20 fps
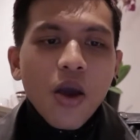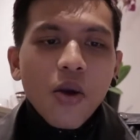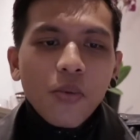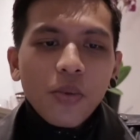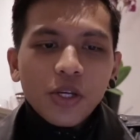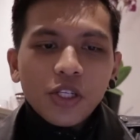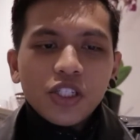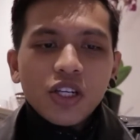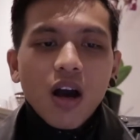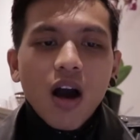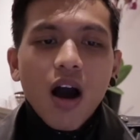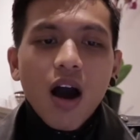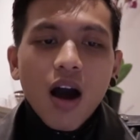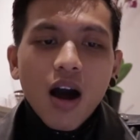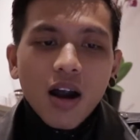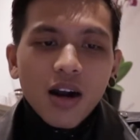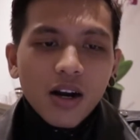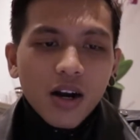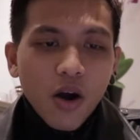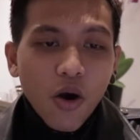which
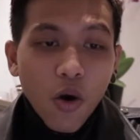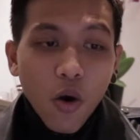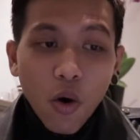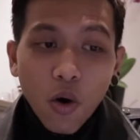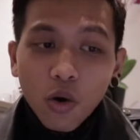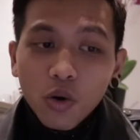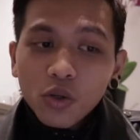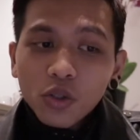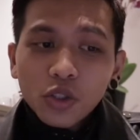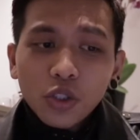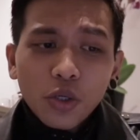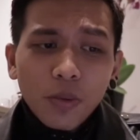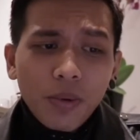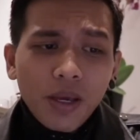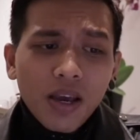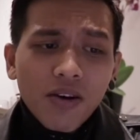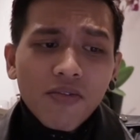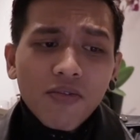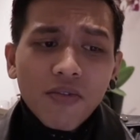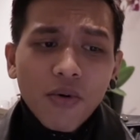are all to
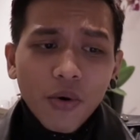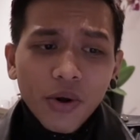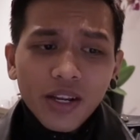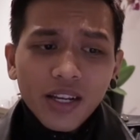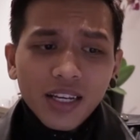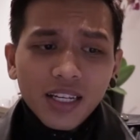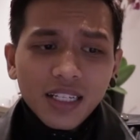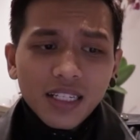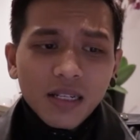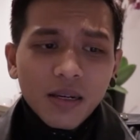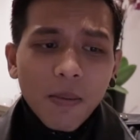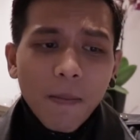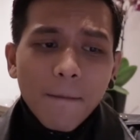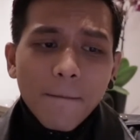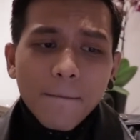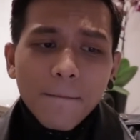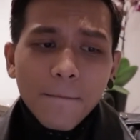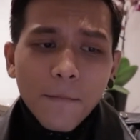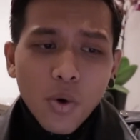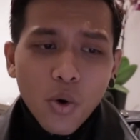be avoided.
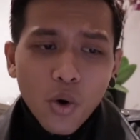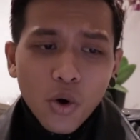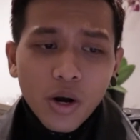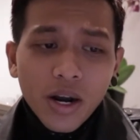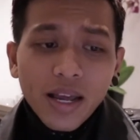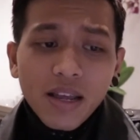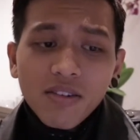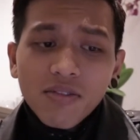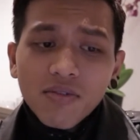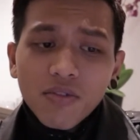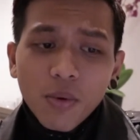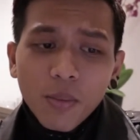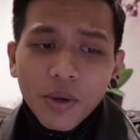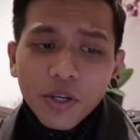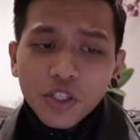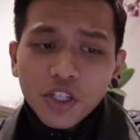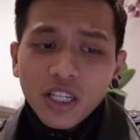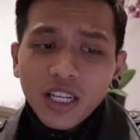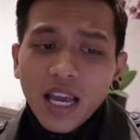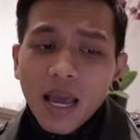More
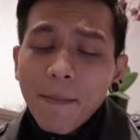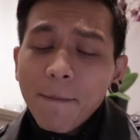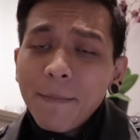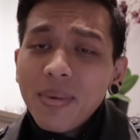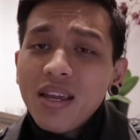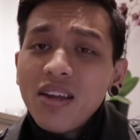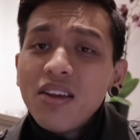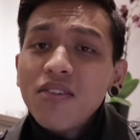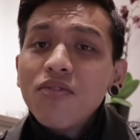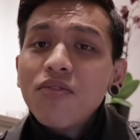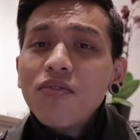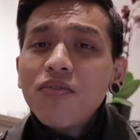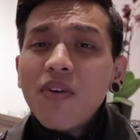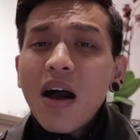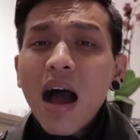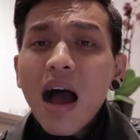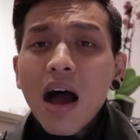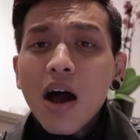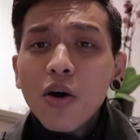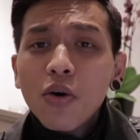information can be
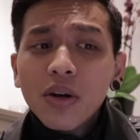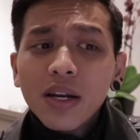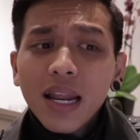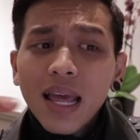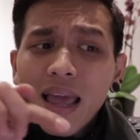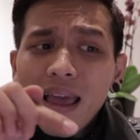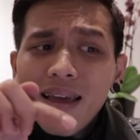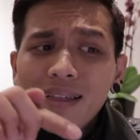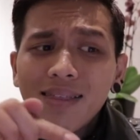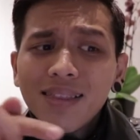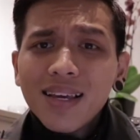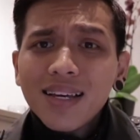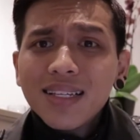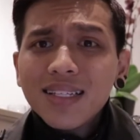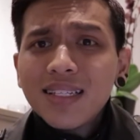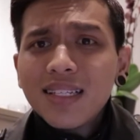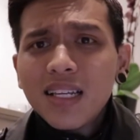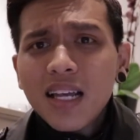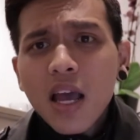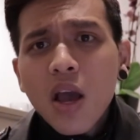found in
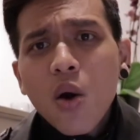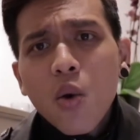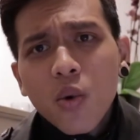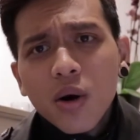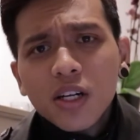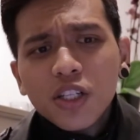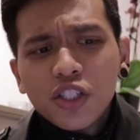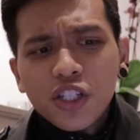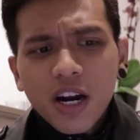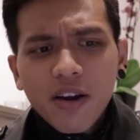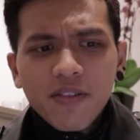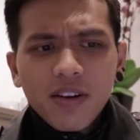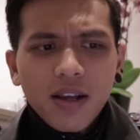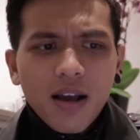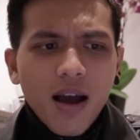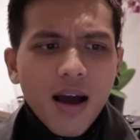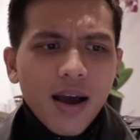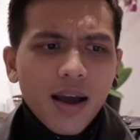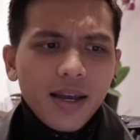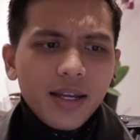this world travel
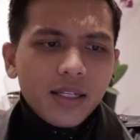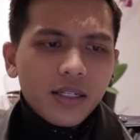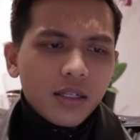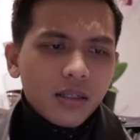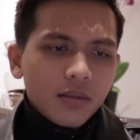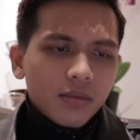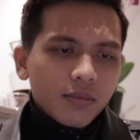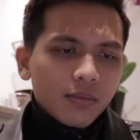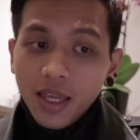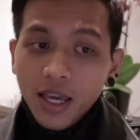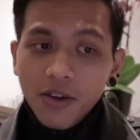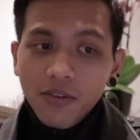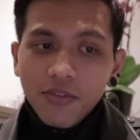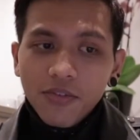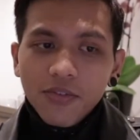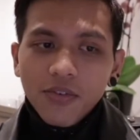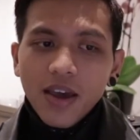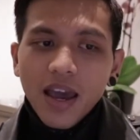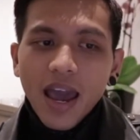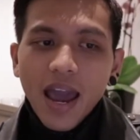guide.
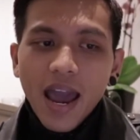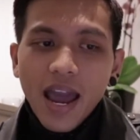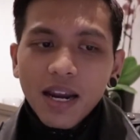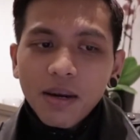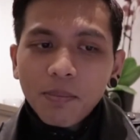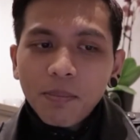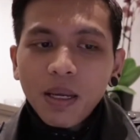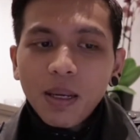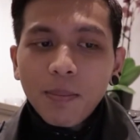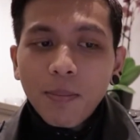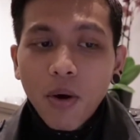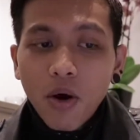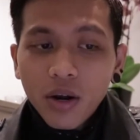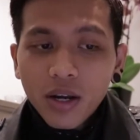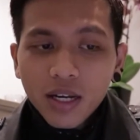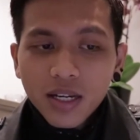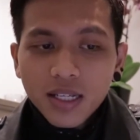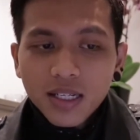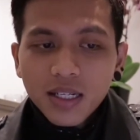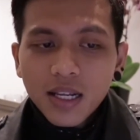Thieves and
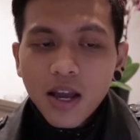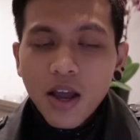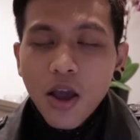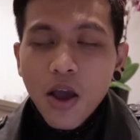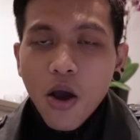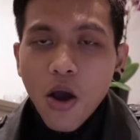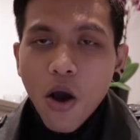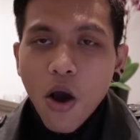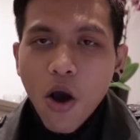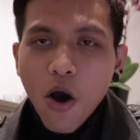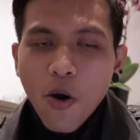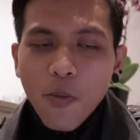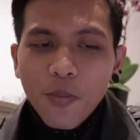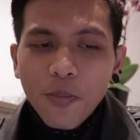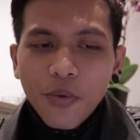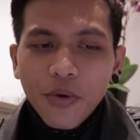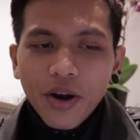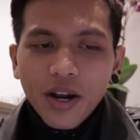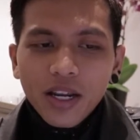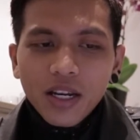pickpockets
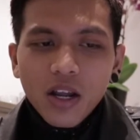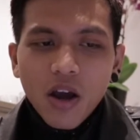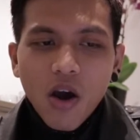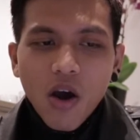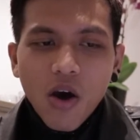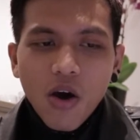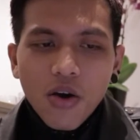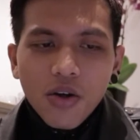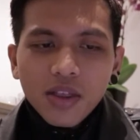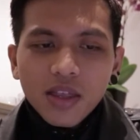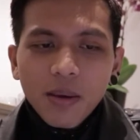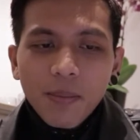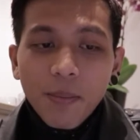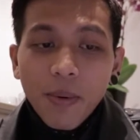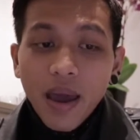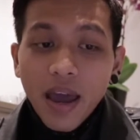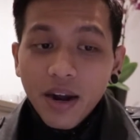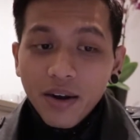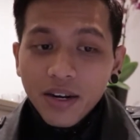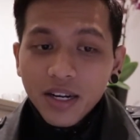operate on the
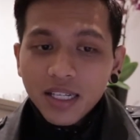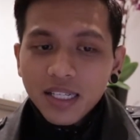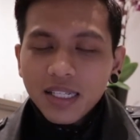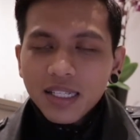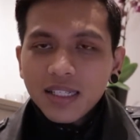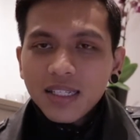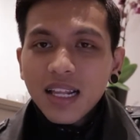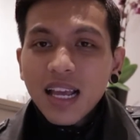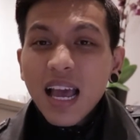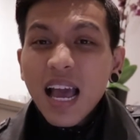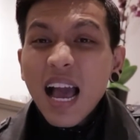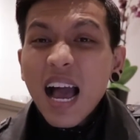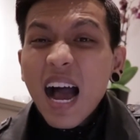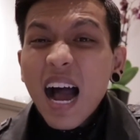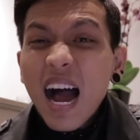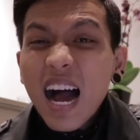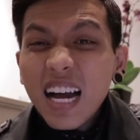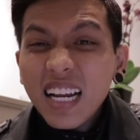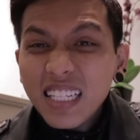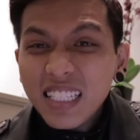Paris
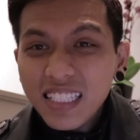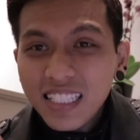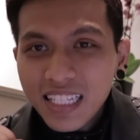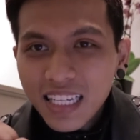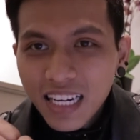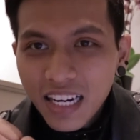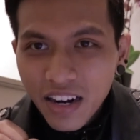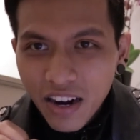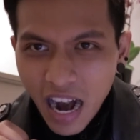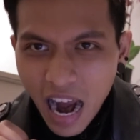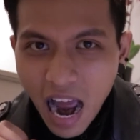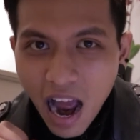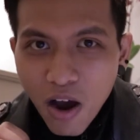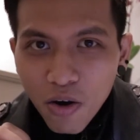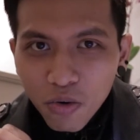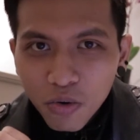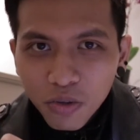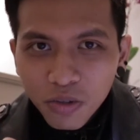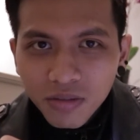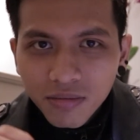
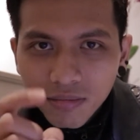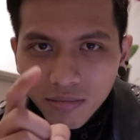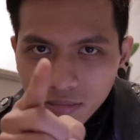underground.